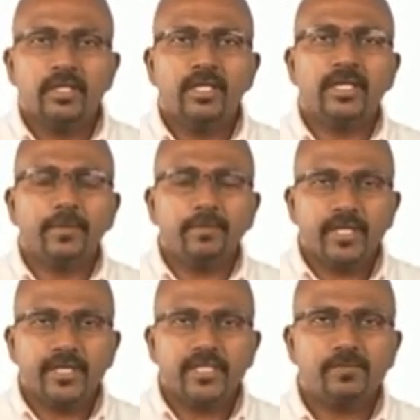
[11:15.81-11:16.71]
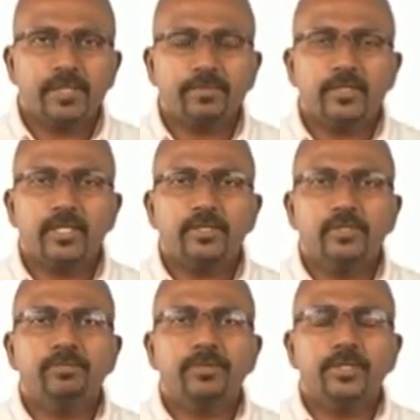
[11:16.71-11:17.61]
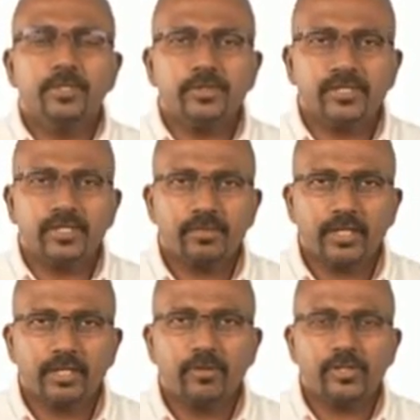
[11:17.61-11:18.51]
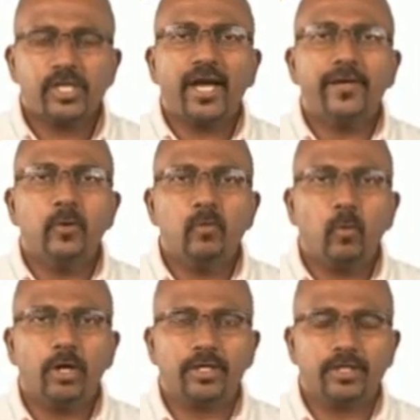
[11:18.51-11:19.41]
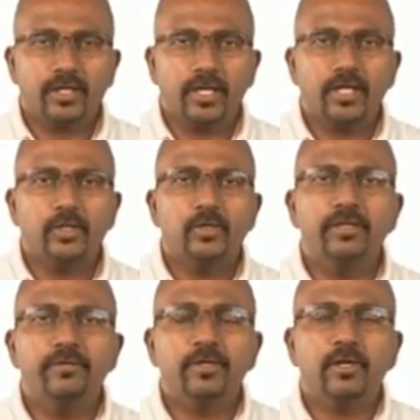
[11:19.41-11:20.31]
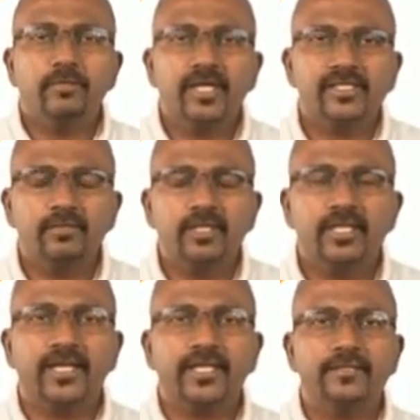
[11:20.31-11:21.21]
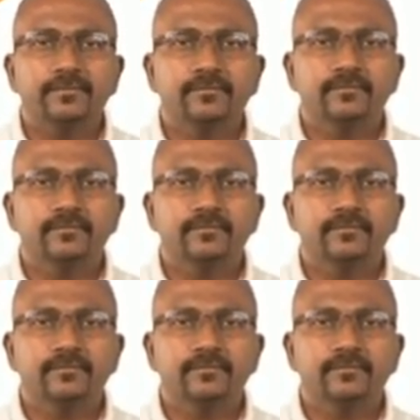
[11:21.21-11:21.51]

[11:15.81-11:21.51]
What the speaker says: He kept telling his people that you produce something which I don't want and you leave it on my assembly line.